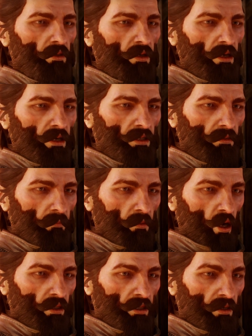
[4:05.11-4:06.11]
I
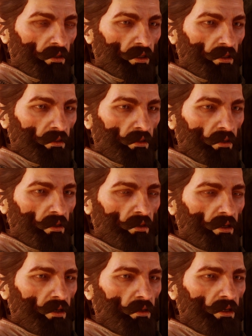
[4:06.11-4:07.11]
suppose it did,
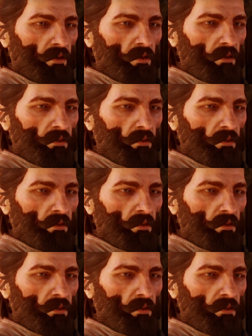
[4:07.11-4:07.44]
didn't it?